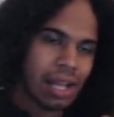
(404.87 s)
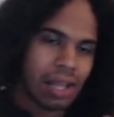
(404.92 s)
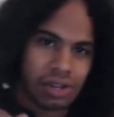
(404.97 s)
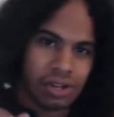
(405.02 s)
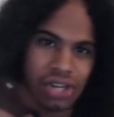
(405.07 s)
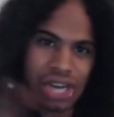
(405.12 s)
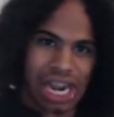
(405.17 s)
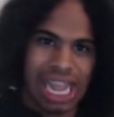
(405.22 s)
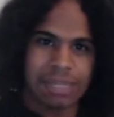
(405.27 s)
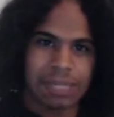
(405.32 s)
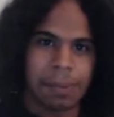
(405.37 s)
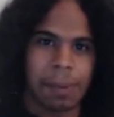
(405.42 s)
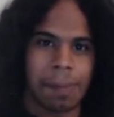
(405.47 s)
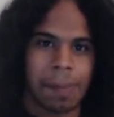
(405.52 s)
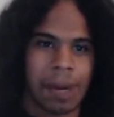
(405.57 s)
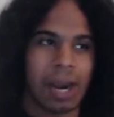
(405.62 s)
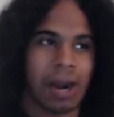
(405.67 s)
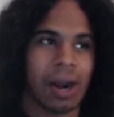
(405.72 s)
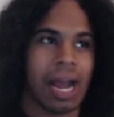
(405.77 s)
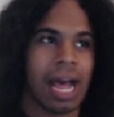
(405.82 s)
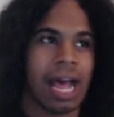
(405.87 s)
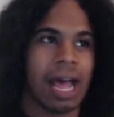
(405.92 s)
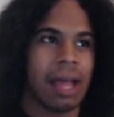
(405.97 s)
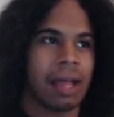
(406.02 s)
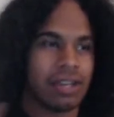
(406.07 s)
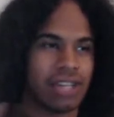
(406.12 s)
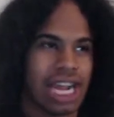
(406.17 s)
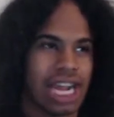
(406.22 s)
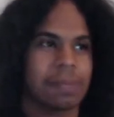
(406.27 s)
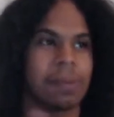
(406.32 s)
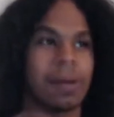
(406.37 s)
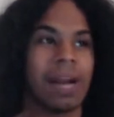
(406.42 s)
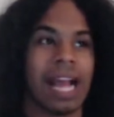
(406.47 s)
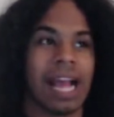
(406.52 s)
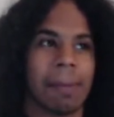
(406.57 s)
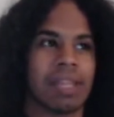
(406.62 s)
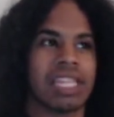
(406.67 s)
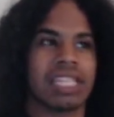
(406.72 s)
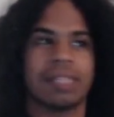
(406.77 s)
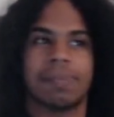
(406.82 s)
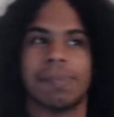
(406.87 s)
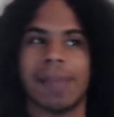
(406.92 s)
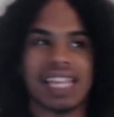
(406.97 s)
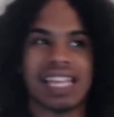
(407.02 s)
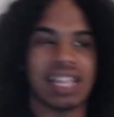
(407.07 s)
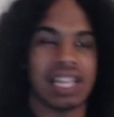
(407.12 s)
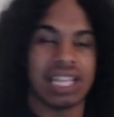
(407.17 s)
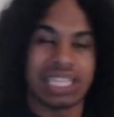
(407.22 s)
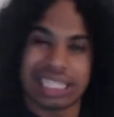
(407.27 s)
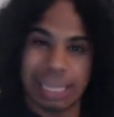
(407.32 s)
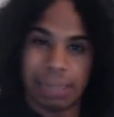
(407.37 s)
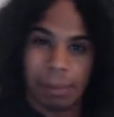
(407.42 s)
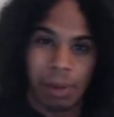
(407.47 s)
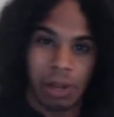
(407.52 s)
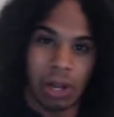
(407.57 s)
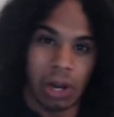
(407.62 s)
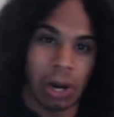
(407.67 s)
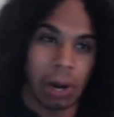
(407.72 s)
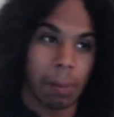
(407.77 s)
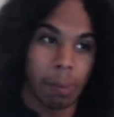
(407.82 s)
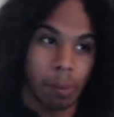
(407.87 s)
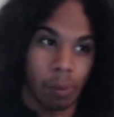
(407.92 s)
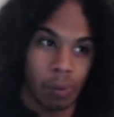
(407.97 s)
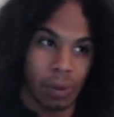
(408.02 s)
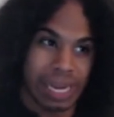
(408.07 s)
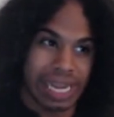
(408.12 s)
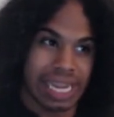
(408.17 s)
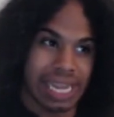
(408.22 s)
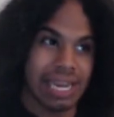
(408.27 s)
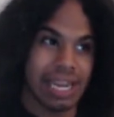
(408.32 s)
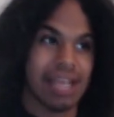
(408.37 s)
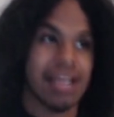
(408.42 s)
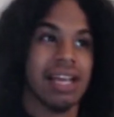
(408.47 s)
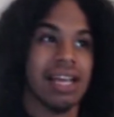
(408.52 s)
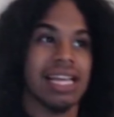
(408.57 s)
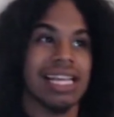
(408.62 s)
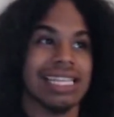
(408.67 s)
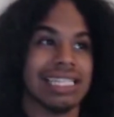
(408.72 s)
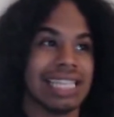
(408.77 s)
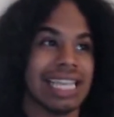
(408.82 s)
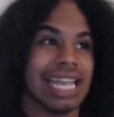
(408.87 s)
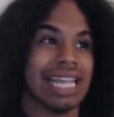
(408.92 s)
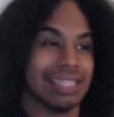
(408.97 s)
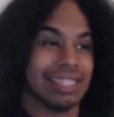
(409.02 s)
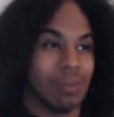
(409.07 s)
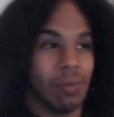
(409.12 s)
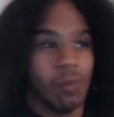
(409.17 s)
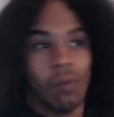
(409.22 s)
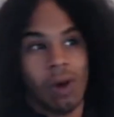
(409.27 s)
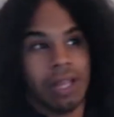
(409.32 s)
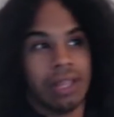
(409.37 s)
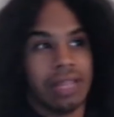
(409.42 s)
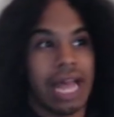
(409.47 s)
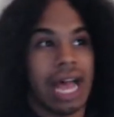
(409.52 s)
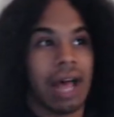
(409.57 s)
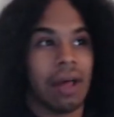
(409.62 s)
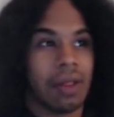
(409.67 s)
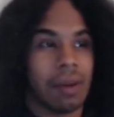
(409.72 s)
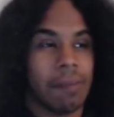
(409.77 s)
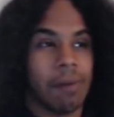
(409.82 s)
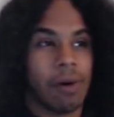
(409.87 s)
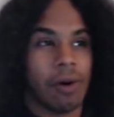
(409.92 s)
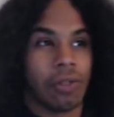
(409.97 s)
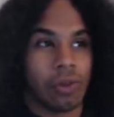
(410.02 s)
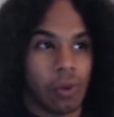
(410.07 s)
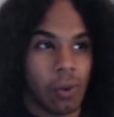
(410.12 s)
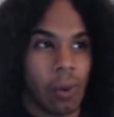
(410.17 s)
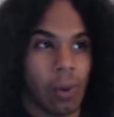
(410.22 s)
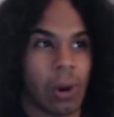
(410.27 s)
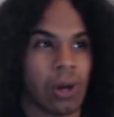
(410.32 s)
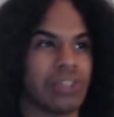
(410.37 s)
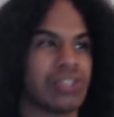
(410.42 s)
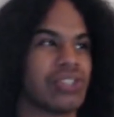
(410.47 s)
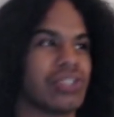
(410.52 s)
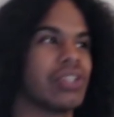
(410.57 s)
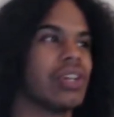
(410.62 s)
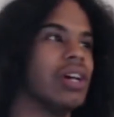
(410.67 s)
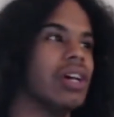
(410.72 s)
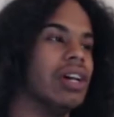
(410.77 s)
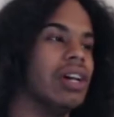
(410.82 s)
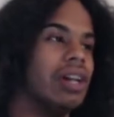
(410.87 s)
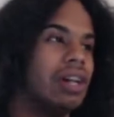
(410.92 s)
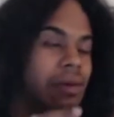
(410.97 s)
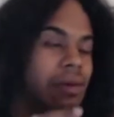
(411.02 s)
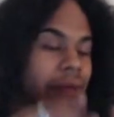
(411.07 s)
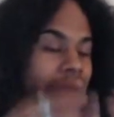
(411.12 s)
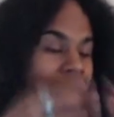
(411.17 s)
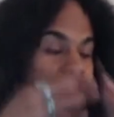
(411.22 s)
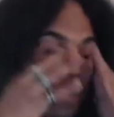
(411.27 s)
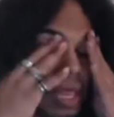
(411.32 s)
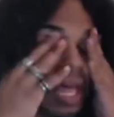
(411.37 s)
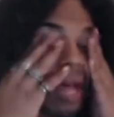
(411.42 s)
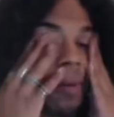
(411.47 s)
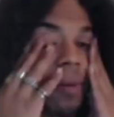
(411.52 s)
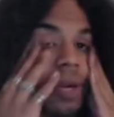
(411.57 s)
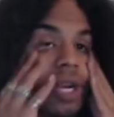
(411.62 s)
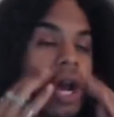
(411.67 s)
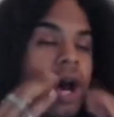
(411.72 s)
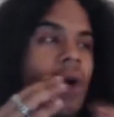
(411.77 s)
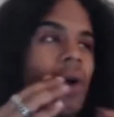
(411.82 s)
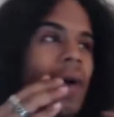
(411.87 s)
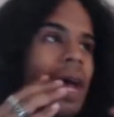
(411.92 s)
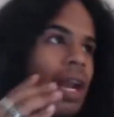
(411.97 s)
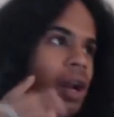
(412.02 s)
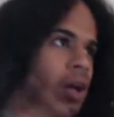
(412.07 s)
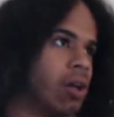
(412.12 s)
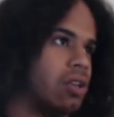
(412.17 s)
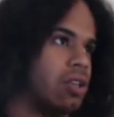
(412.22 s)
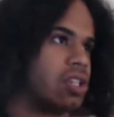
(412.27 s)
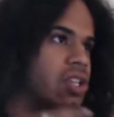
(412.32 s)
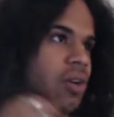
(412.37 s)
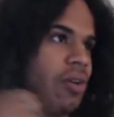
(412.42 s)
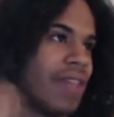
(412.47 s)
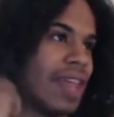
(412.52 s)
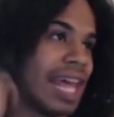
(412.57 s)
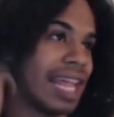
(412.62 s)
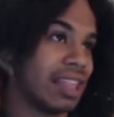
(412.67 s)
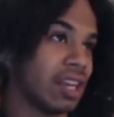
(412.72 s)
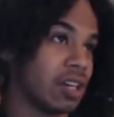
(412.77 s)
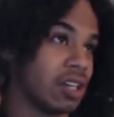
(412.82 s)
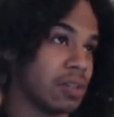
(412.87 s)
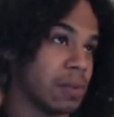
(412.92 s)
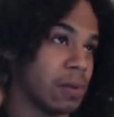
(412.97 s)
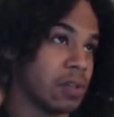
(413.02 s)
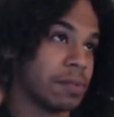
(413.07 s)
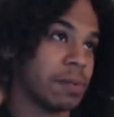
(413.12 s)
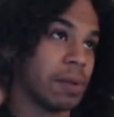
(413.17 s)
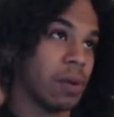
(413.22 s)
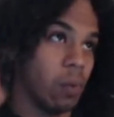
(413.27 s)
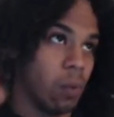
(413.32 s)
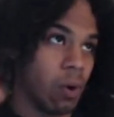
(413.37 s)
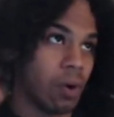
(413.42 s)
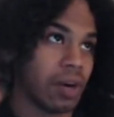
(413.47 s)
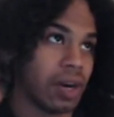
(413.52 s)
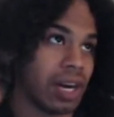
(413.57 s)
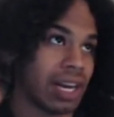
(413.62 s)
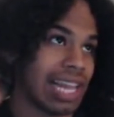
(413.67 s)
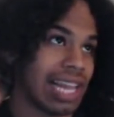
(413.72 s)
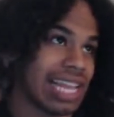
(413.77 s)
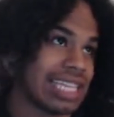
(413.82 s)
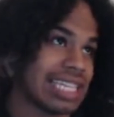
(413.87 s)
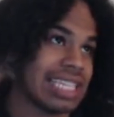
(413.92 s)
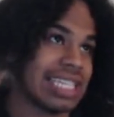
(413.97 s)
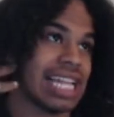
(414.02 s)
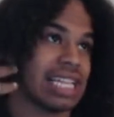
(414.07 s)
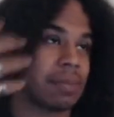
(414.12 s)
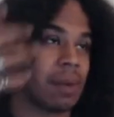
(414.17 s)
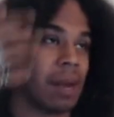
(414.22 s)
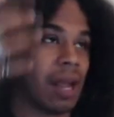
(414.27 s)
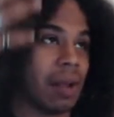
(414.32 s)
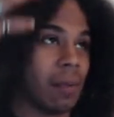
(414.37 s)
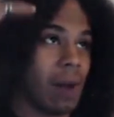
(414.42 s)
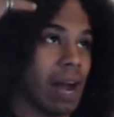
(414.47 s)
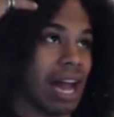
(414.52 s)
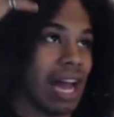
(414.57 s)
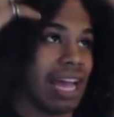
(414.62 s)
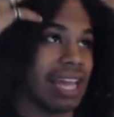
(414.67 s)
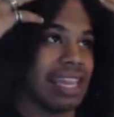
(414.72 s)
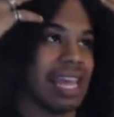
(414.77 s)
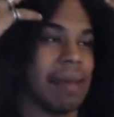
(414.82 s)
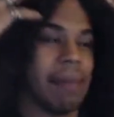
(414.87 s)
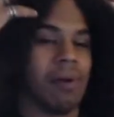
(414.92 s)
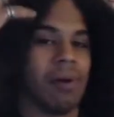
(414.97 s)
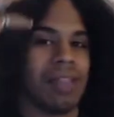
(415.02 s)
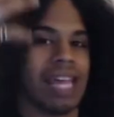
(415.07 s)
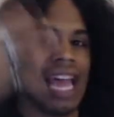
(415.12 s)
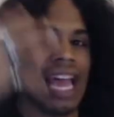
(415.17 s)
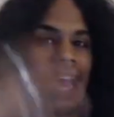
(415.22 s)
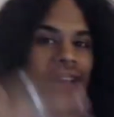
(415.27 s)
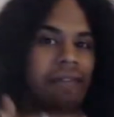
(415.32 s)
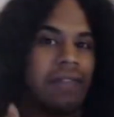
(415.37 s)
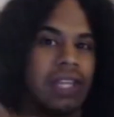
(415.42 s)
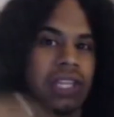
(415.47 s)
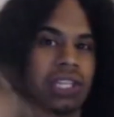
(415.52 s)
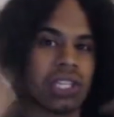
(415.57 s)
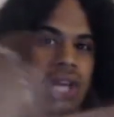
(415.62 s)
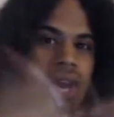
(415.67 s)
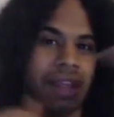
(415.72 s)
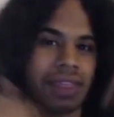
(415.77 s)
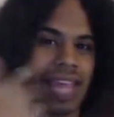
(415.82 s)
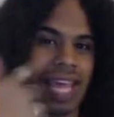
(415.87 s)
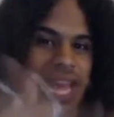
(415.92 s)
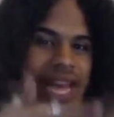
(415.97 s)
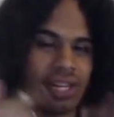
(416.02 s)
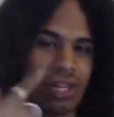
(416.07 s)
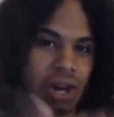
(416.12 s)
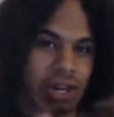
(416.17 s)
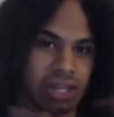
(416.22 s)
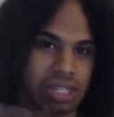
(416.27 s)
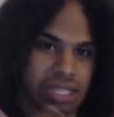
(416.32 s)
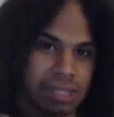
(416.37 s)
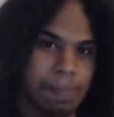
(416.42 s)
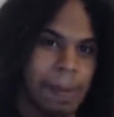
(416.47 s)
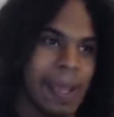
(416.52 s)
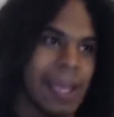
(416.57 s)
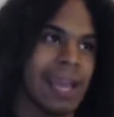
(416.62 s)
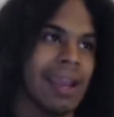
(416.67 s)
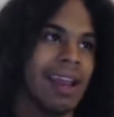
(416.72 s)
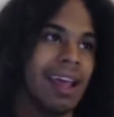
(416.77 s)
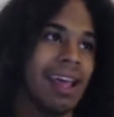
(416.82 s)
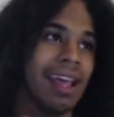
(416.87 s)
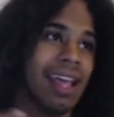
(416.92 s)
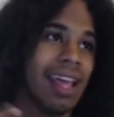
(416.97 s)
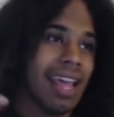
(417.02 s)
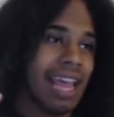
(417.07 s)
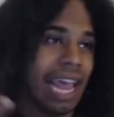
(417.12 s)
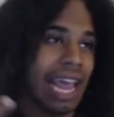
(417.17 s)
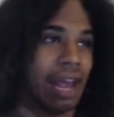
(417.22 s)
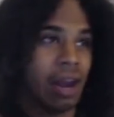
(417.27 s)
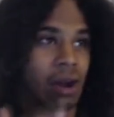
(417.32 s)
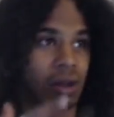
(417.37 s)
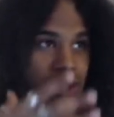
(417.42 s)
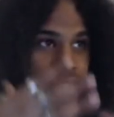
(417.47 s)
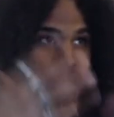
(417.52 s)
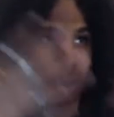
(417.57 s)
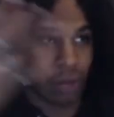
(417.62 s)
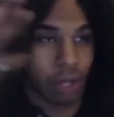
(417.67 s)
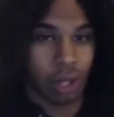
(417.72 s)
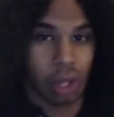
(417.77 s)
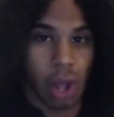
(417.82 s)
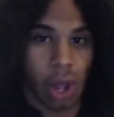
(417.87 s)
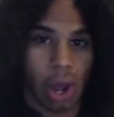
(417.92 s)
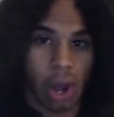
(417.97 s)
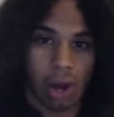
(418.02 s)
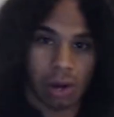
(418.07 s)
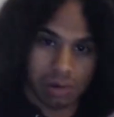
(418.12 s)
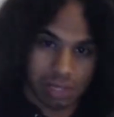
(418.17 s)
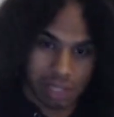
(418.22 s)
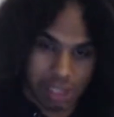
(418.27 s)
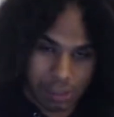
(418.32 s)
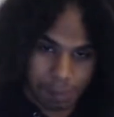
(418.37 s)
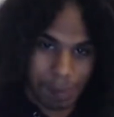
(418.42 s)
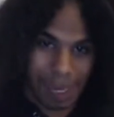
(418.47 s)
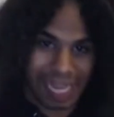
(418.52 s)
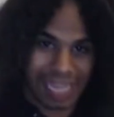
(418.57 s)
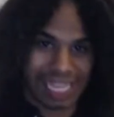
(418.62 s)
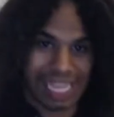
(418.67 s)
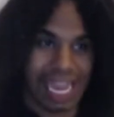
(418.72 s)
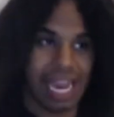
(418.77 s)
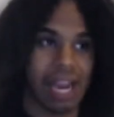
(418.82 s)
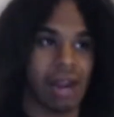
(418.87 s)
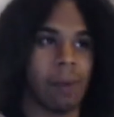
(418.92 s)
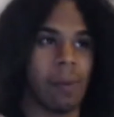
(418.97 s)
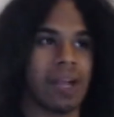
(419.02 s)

Jasper and Peridot, Jasper and Amethyst being a similar breed. Since, one, now they're both quartz. Now that we know. And also that they're supposed to be warrior classes. And that's probably why they both have the Sonic the Hedgehog spin. And also the long spiky hair.